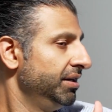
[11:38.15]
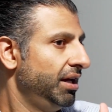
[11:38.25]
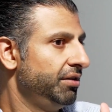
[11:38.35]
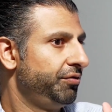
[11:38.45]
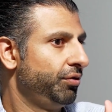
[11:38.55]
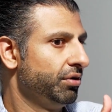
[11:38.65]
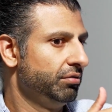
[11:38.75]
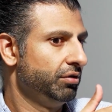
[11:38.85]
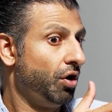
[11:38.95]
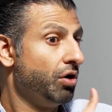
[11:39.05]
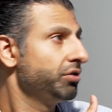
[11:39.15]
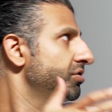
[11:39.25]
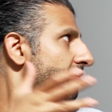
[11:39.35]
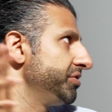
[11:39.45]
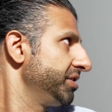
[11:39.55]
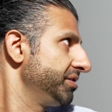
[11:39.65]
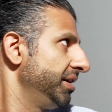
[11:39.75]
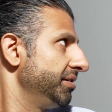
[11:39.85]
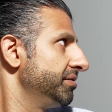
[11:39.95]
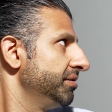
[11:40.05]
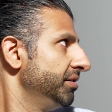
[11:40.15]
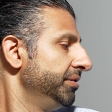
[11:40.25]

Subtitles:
and for long-term success.